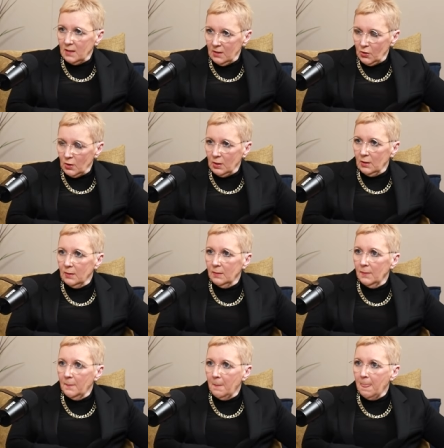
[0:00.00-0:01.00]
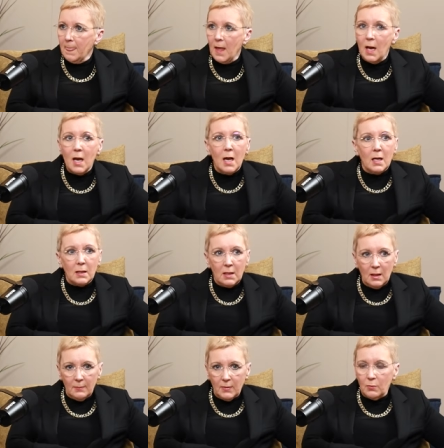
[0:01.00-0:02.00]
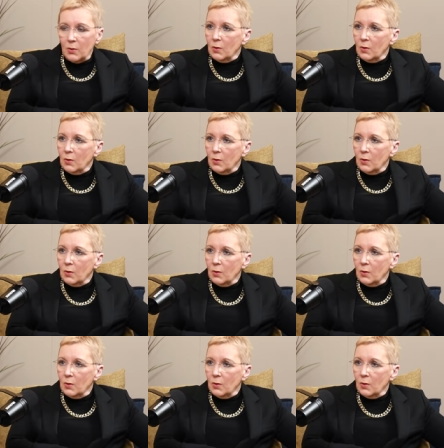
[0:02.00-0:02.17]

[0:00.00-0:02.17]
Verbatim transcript: everyone there was much older than you. Yeah. Guessing there's a